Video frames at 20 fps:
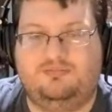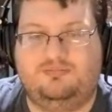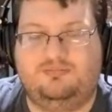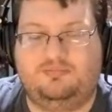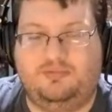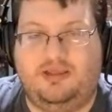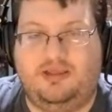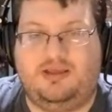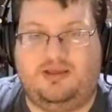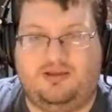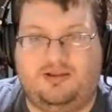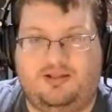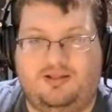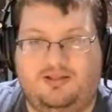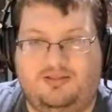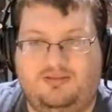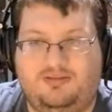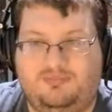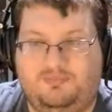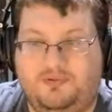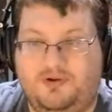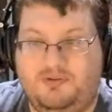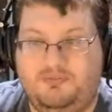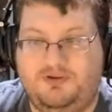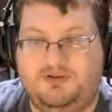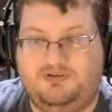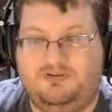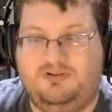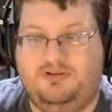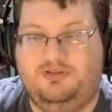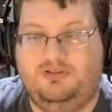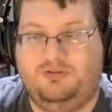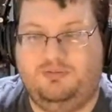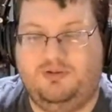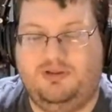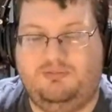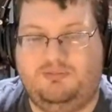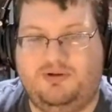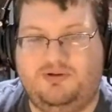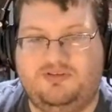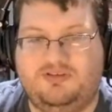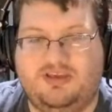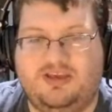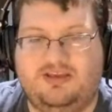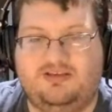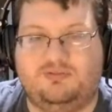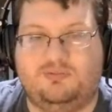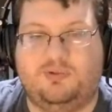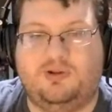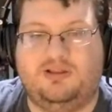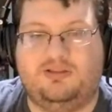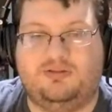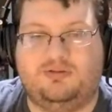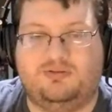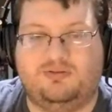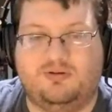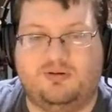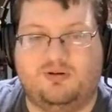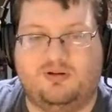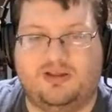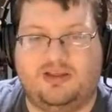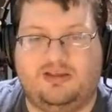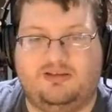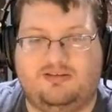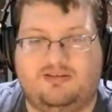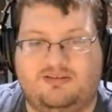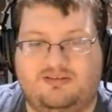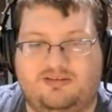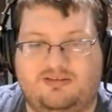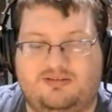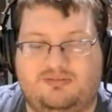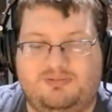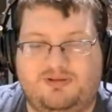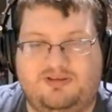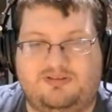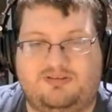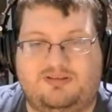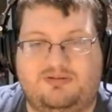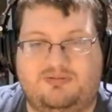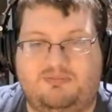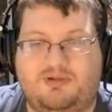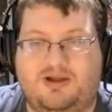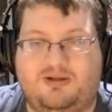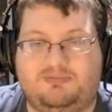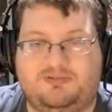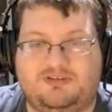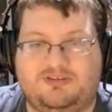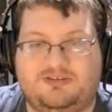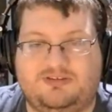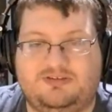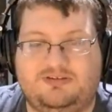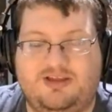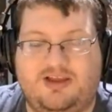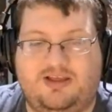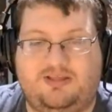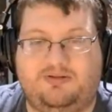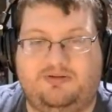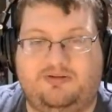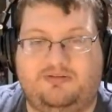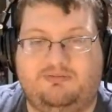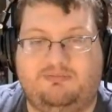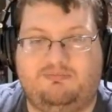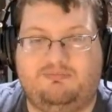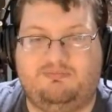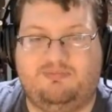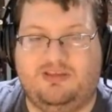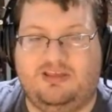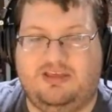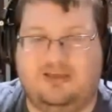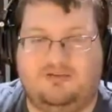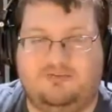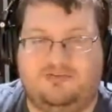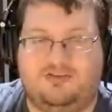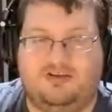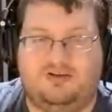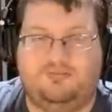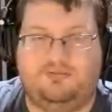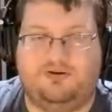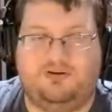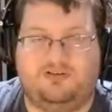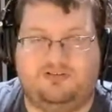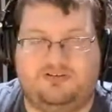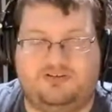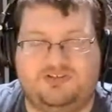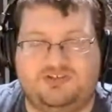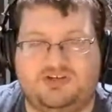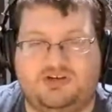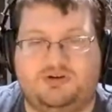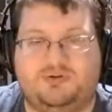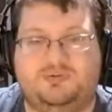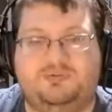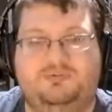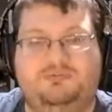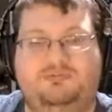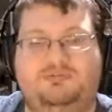yeah, that's pretty much the only way most guys win those court cases is because the mom just either gives up or doesn't show.